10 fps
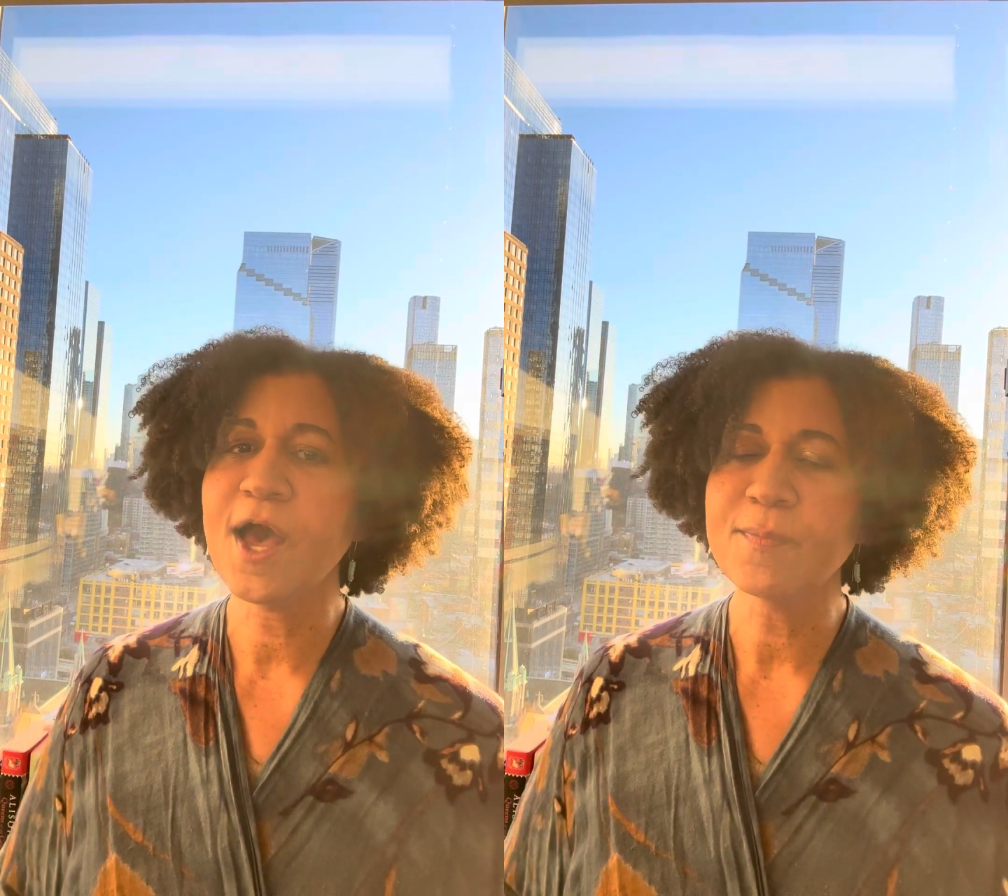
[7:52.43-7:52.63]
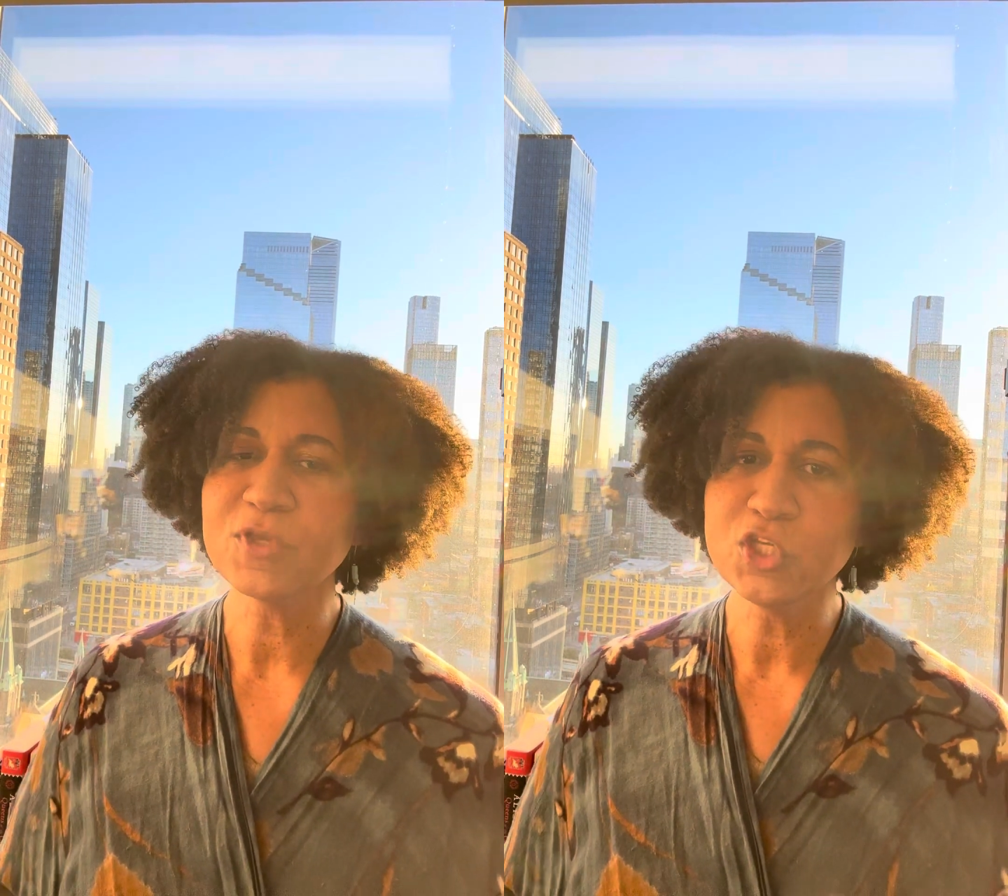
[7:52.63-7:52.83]

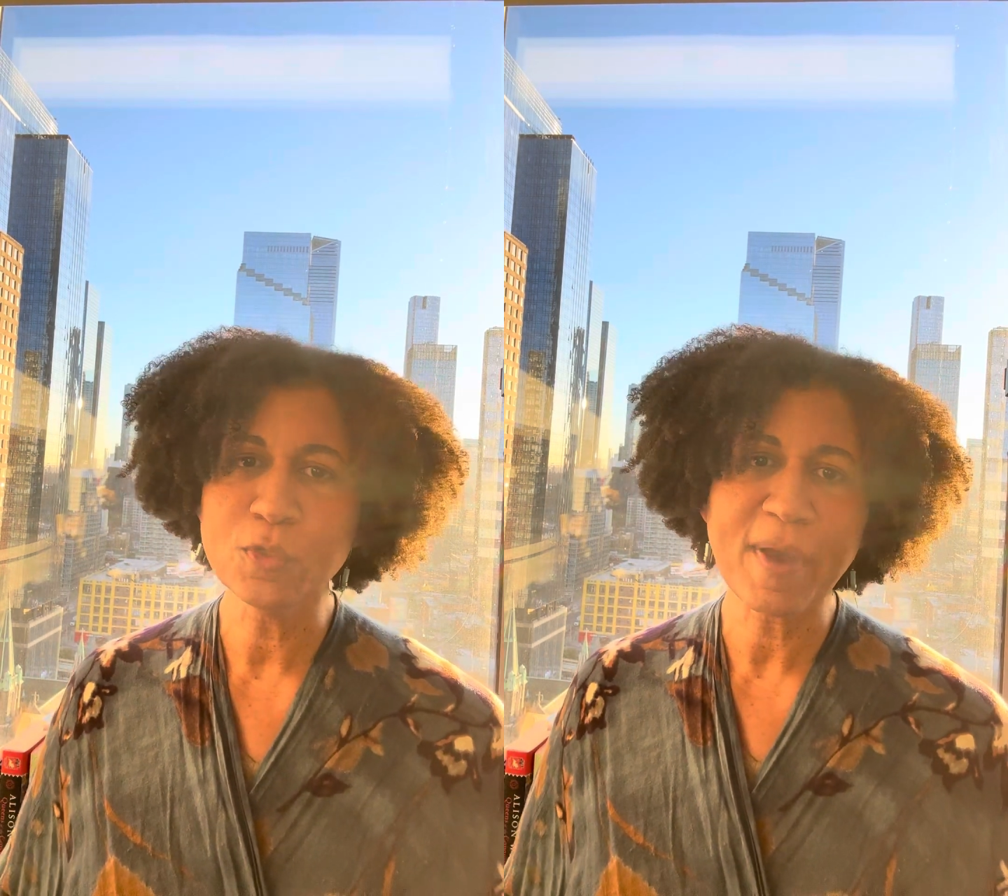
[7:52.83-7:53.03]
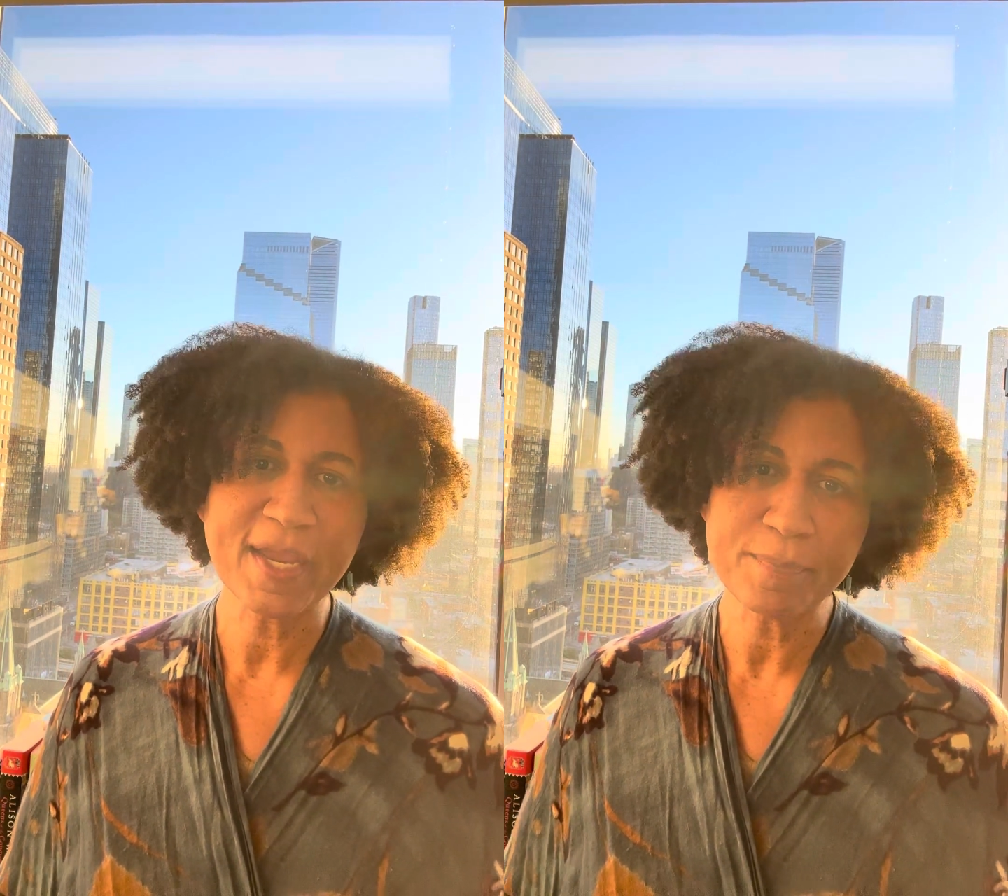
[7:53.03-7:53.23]
you
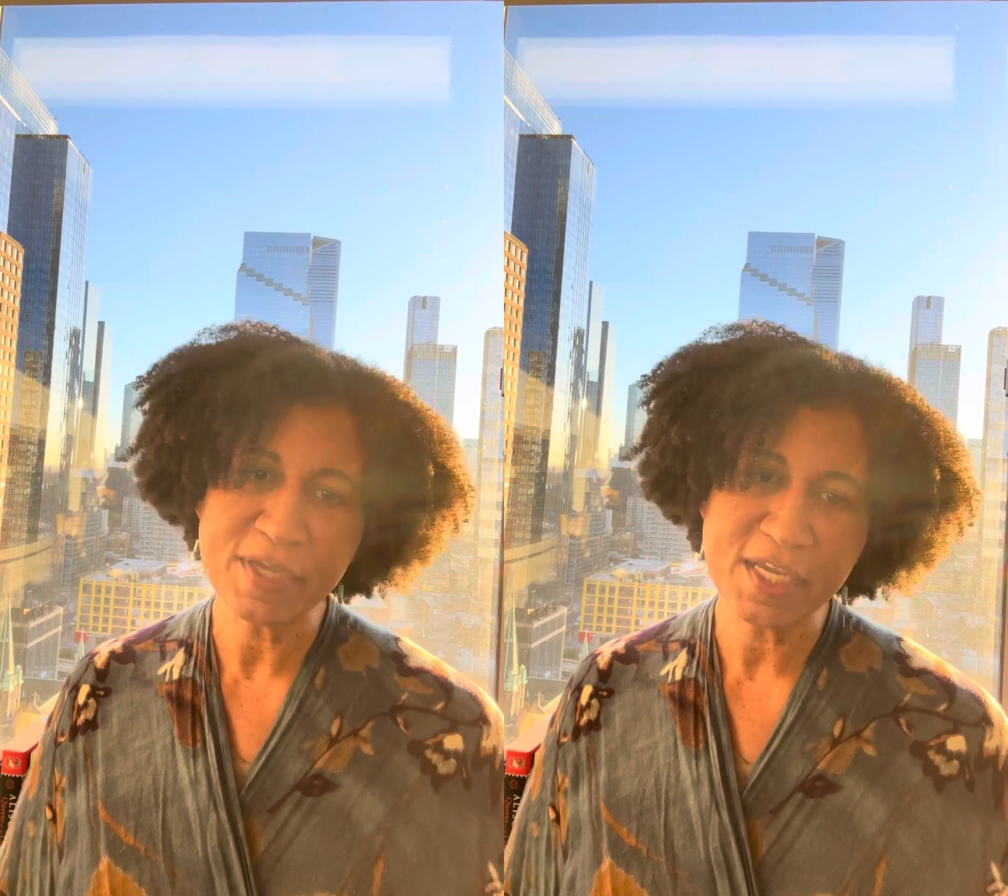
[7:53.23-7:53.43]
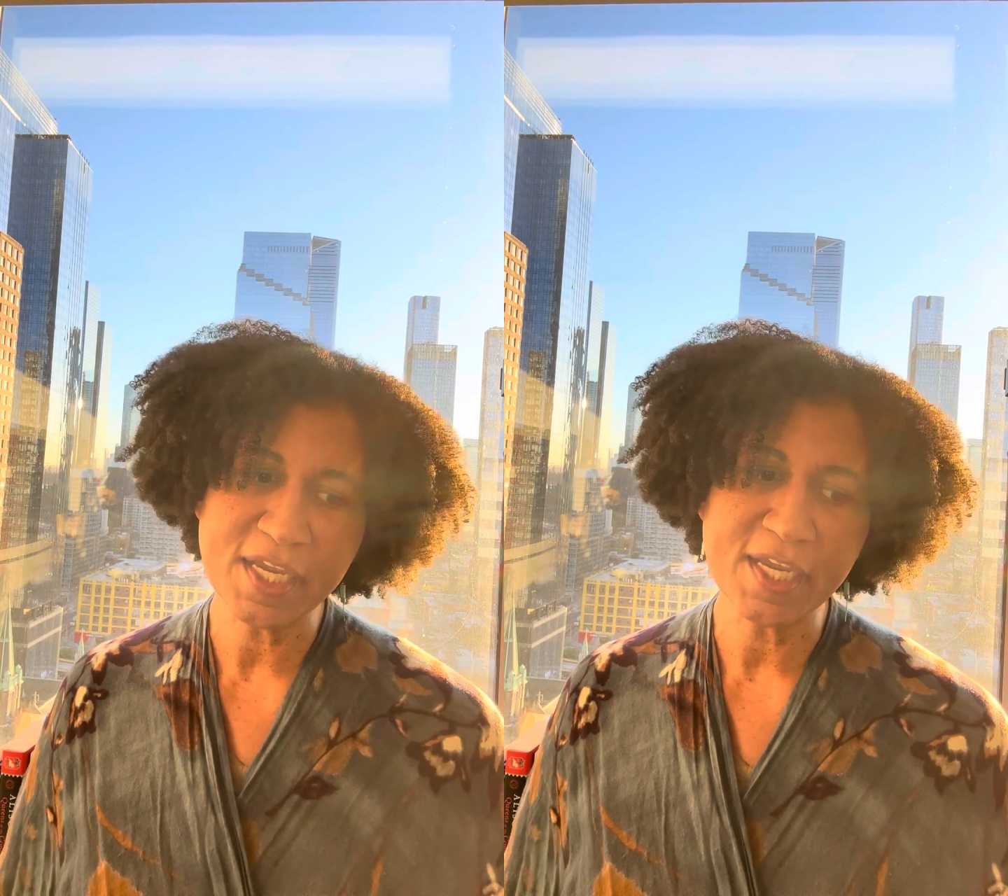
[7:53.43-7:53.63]
might
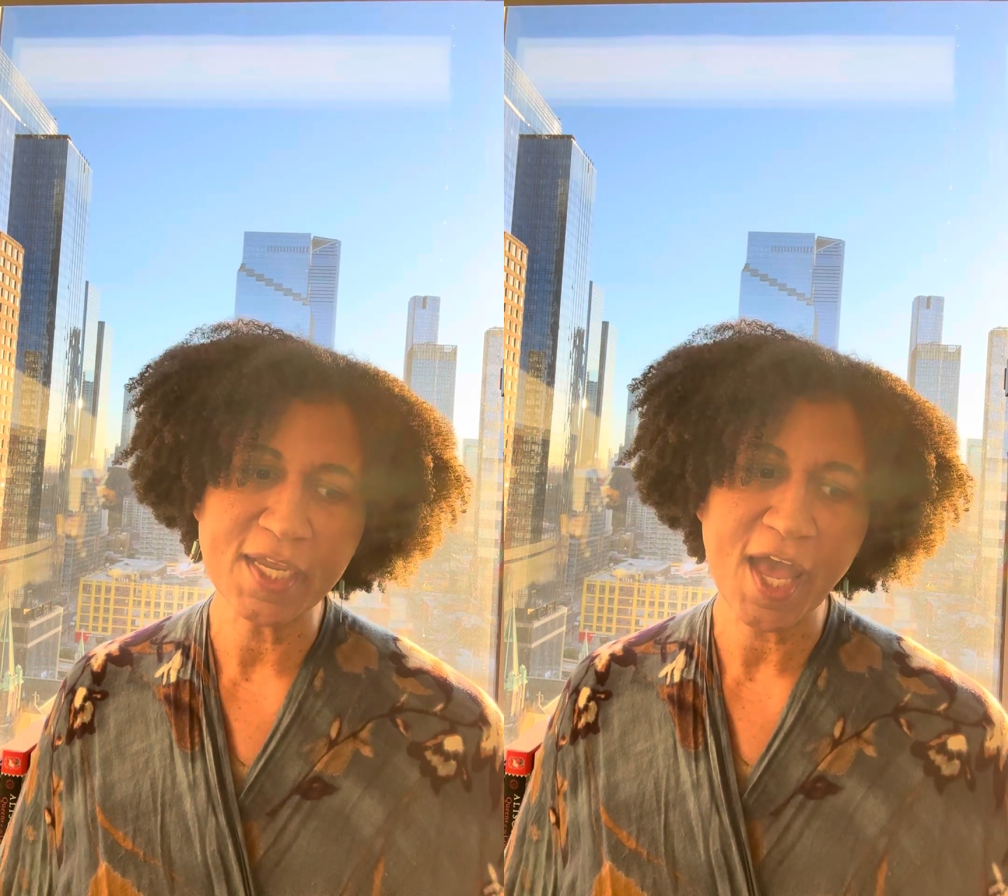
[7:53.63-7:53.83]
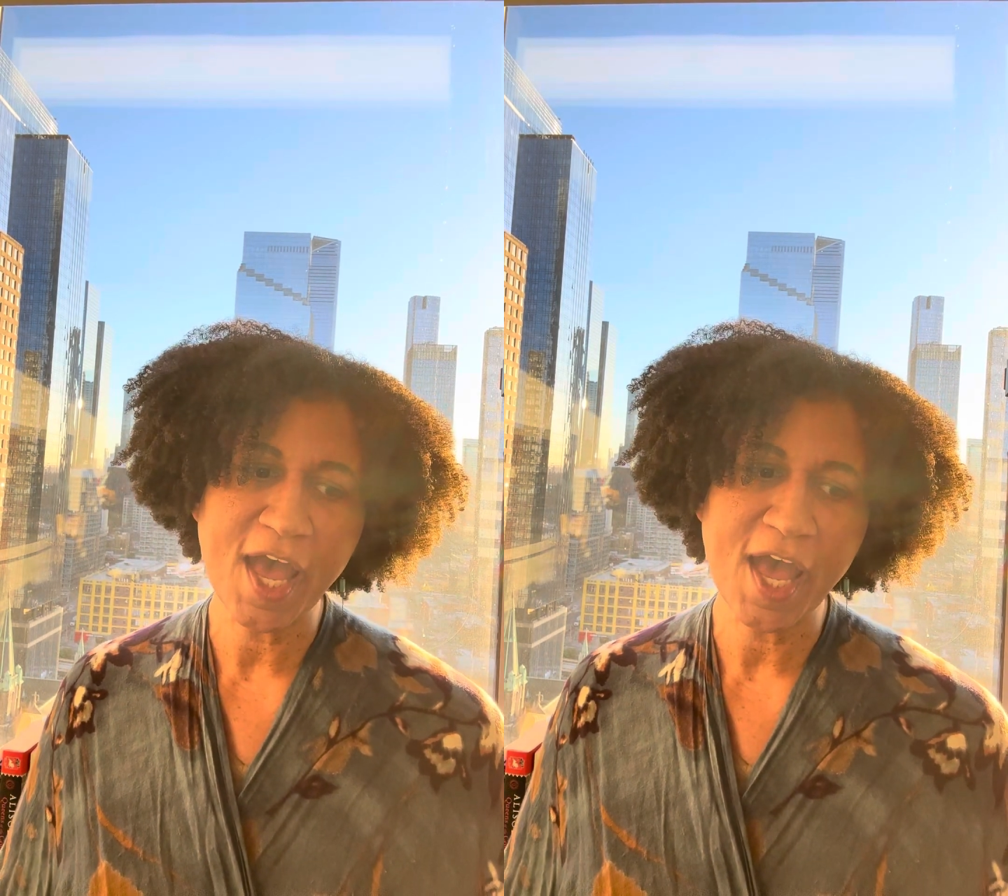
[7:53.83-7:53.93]
be